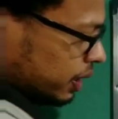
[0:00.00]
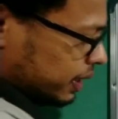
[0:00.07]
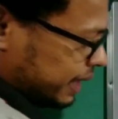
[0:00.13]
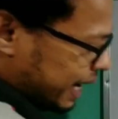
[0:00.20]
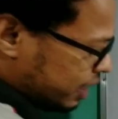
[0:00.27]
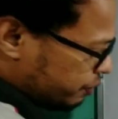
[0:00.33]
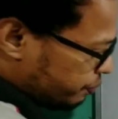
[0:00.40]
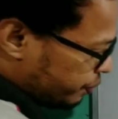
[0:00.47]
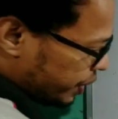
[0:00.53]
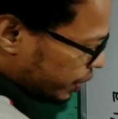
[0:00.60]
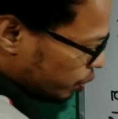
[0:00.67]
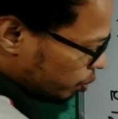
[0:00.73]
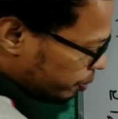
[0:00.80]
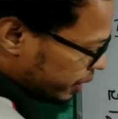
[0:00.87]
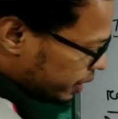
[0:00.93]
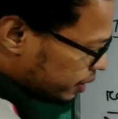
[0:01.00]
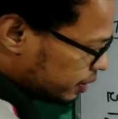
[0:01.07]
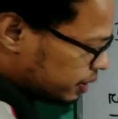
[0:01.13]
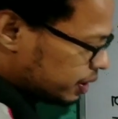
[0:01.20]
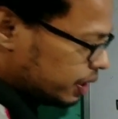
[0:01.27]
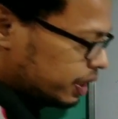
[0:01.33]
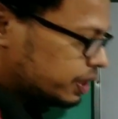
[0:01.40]
That
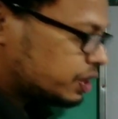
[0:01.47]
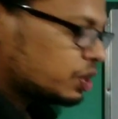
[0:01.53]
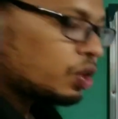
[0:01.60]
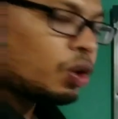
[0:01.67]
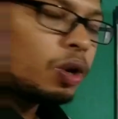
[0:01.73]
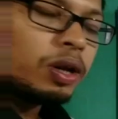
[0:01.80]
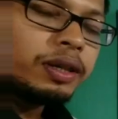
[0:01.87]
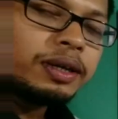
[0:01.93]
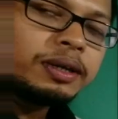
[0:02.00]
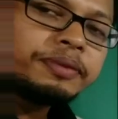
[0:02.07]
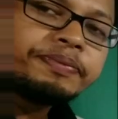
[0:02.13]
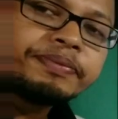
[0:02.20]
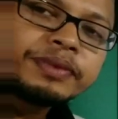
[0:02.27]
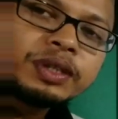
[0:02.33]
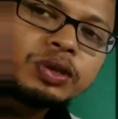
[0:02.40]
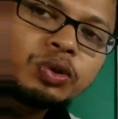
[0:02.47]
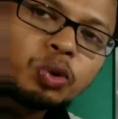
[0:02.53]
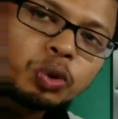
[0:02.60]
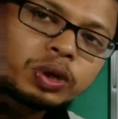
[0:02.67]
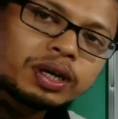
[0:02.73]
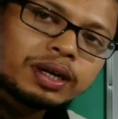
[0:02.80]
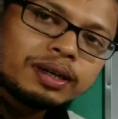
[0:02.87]
phenomenon is called the
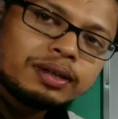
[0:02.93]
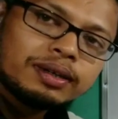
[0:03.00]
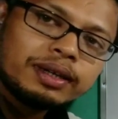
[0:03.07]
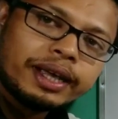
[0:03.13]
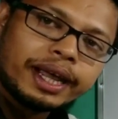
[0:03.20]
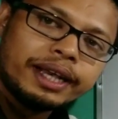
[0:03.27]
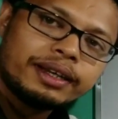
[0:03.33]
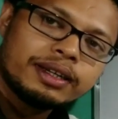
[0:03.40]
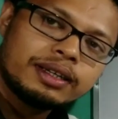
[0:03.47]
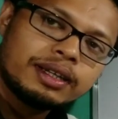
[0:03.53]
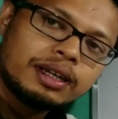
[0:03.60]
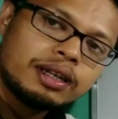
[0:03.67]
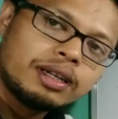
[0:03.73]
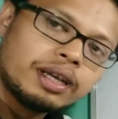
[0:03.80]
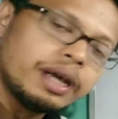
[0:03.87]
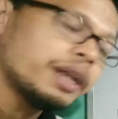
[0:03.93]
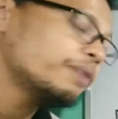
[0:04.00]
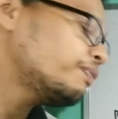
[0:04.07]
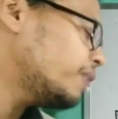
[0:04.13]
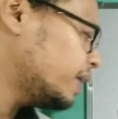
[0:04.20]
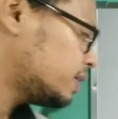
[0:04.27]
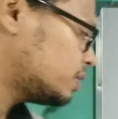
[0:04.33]
total internal
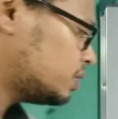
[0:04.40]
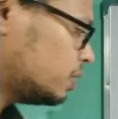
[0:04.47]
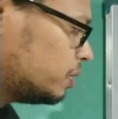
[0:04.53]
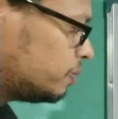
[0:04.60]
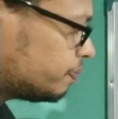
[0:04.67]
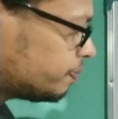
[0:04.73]
reflection.